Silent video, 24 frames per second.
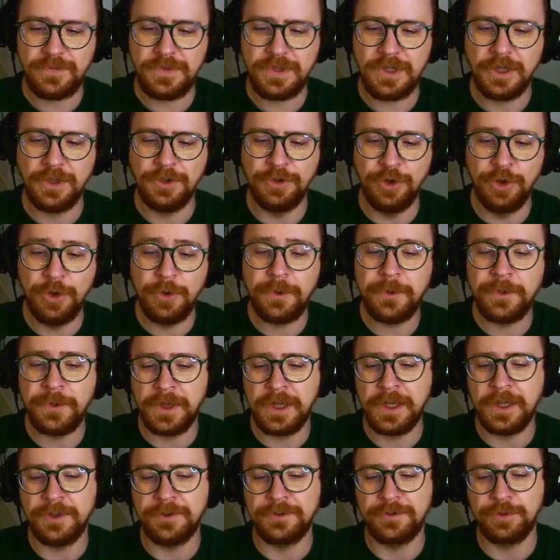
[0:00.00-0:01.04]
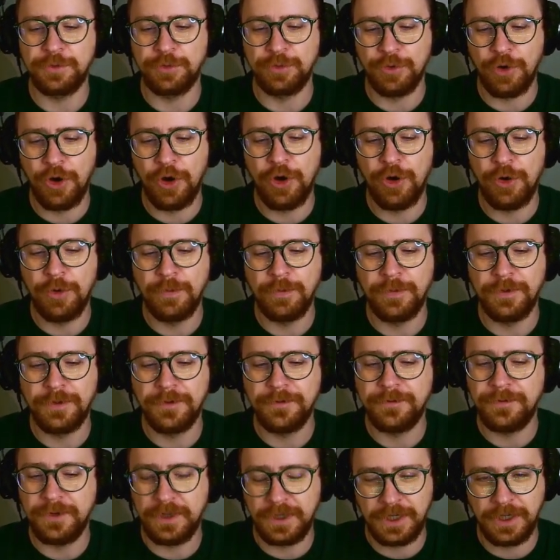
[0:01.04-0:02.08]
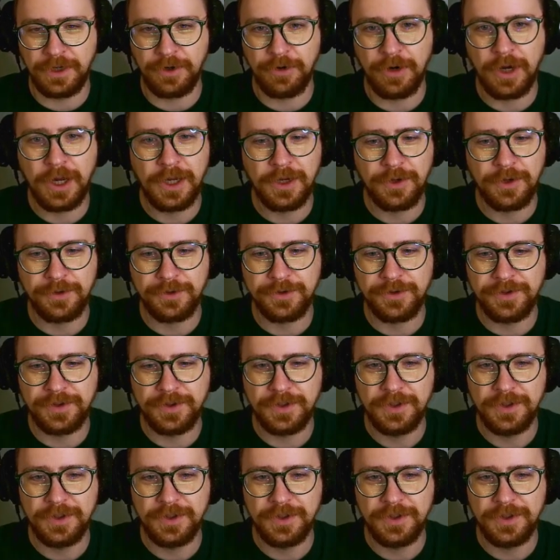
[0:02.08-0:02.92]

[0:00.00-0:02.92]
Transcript: New things roam the feeding grounds.